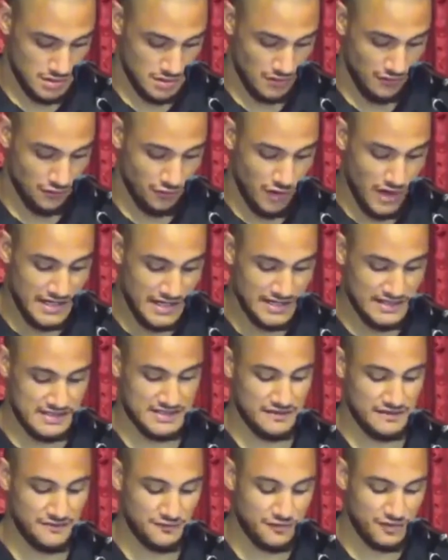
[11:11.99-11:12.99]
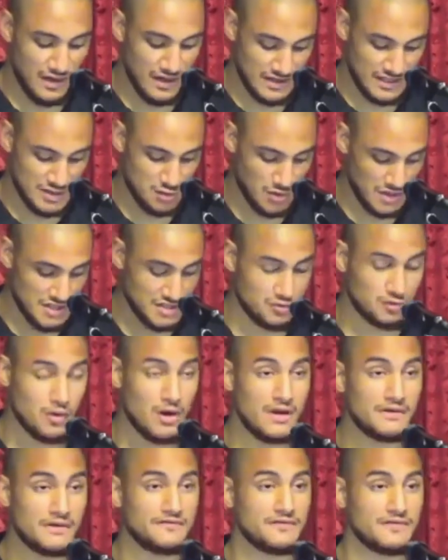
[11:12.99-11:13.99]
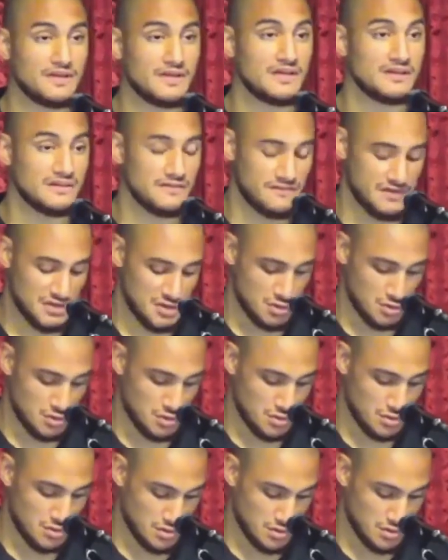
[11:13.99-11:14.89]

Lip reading: right is defined as what is right for the individual,